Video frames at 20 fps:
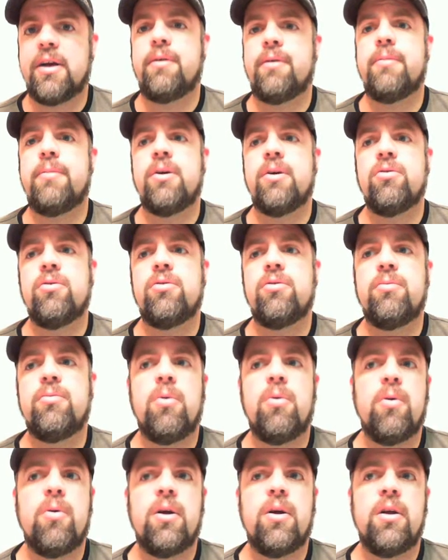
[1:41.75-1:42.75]
It was
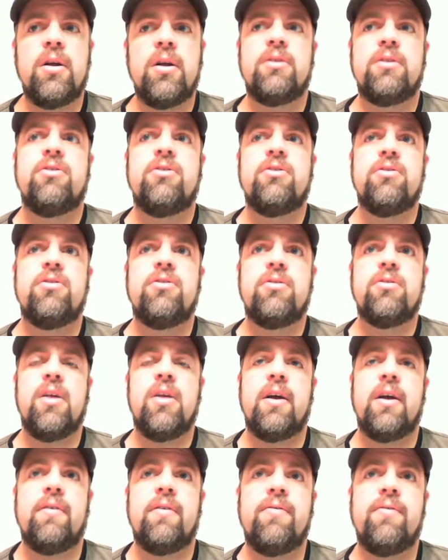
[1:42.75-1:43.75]
more just
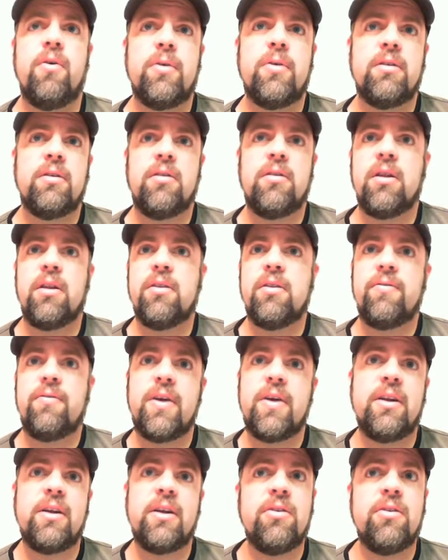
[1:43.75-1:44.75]
focused on the
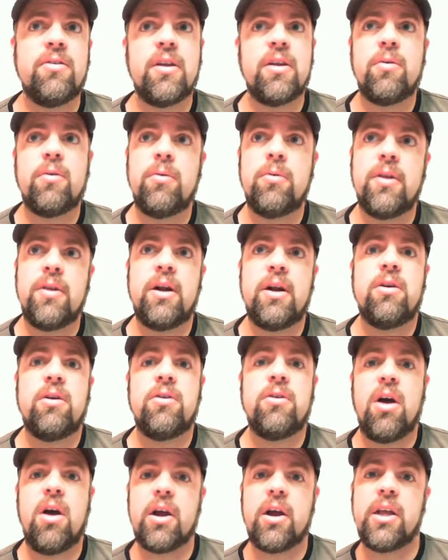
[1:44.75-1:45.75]
vendors that were there,
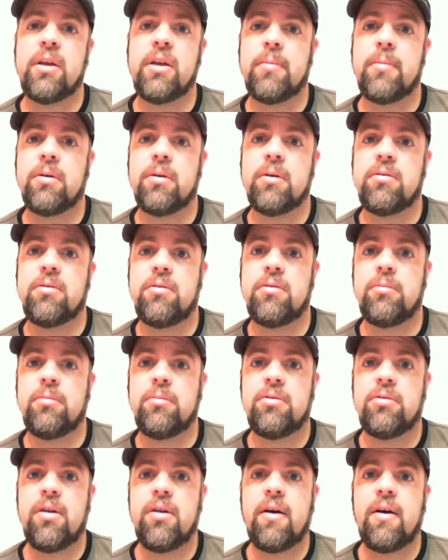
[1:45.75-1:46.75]
talking about some
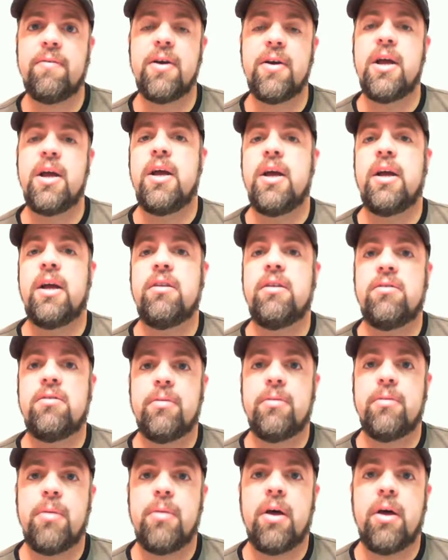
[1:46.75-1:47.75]
stuff and
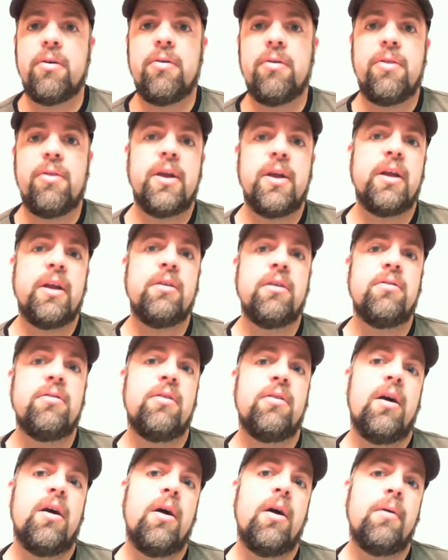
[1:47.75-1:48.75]
some other
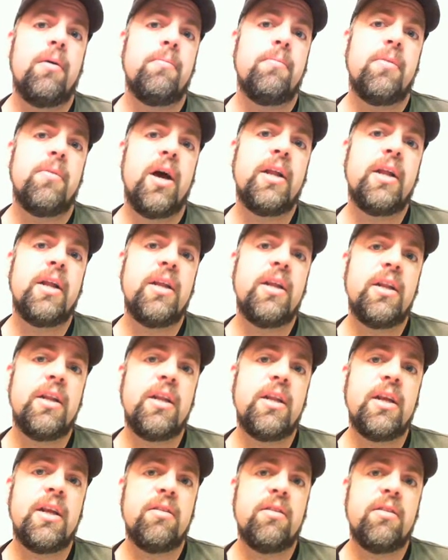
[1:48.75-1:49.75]
things. I
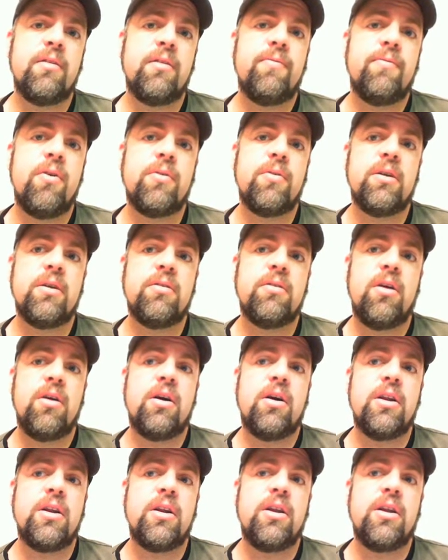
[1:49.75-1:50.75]
did get some focus
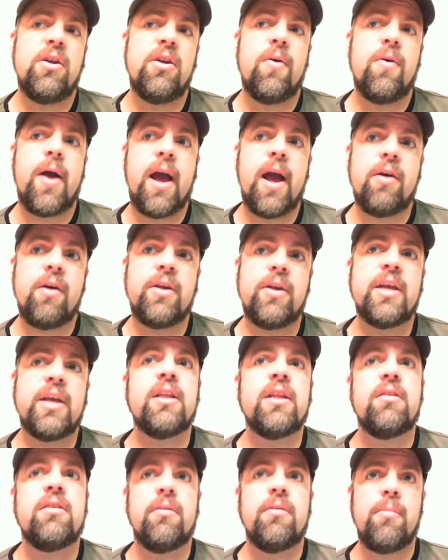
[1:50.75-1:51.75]
on, how to
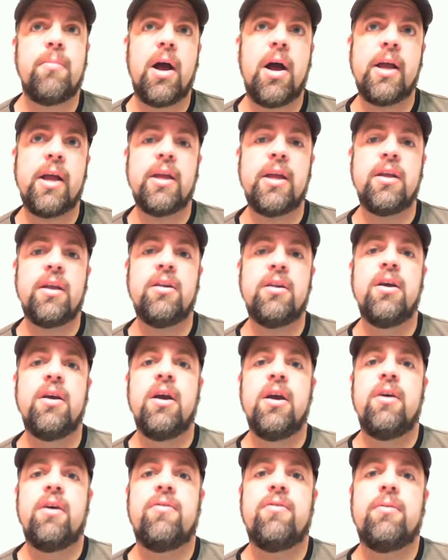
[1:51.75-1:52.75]
get some buy-in
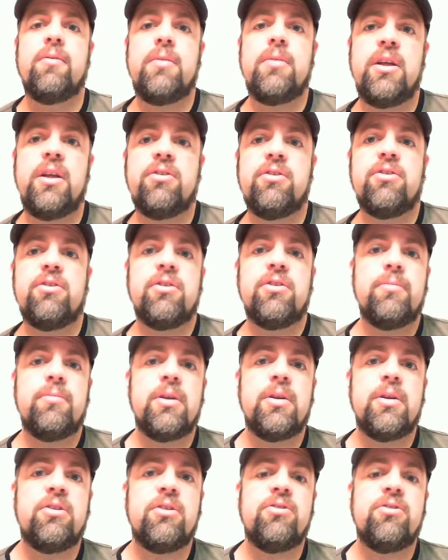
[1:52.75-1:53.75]
from teachers,
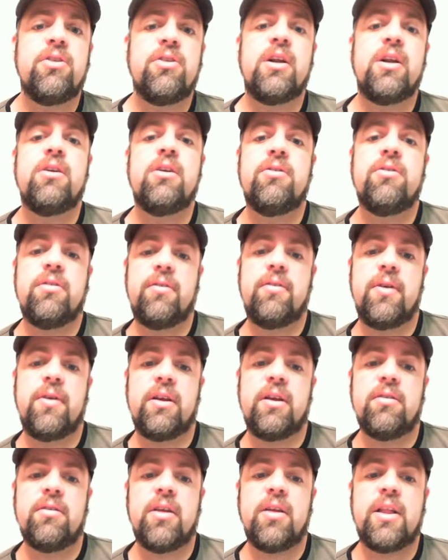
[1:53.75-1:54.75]
administrators, and
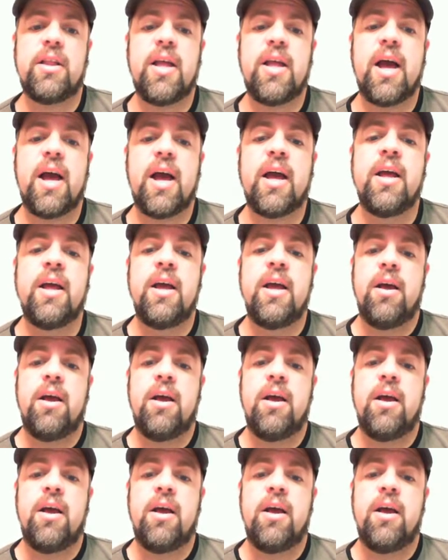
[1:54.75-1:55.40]
things like that.